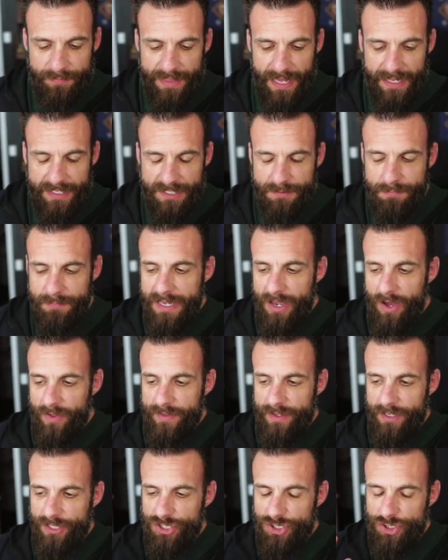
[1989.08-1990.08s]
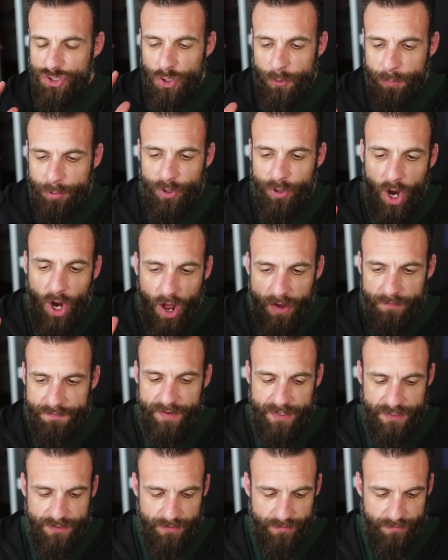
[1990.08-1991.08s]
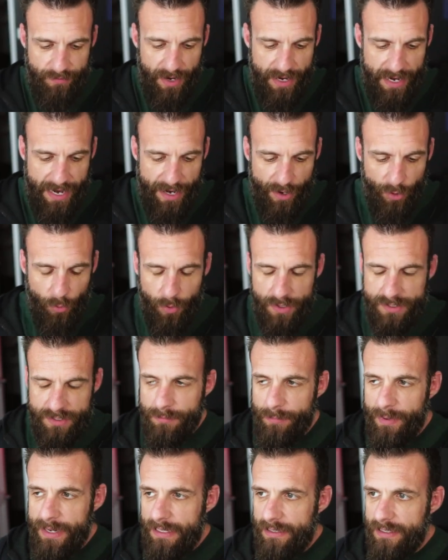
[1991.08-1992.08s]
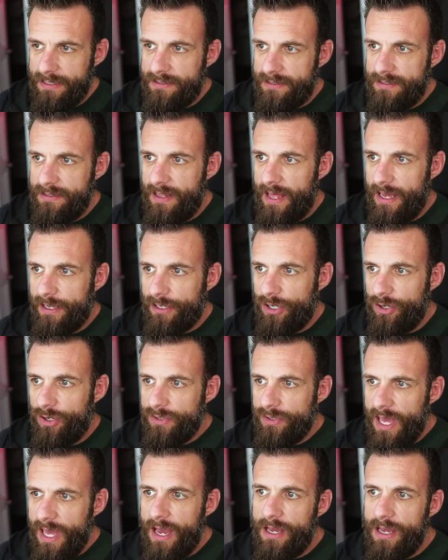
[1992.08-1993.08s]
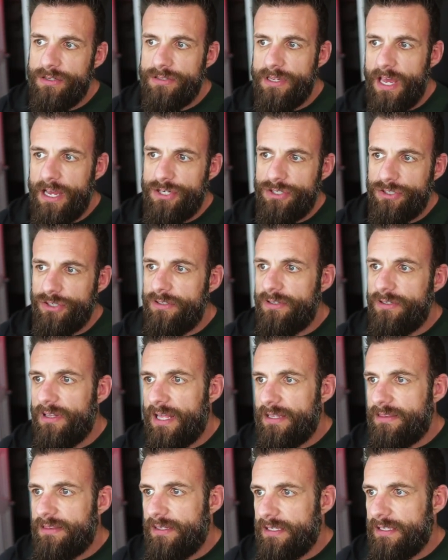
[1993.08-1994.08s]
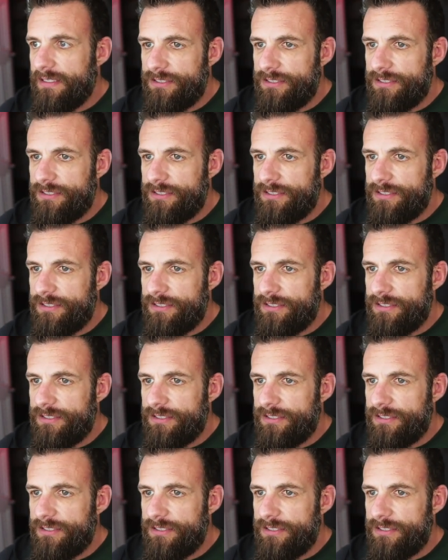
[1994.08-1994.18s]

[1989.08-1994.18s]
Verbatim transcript: that's me on the super offensive, right? I don't want somebody to listen to that and go, yes, I shouldn't let things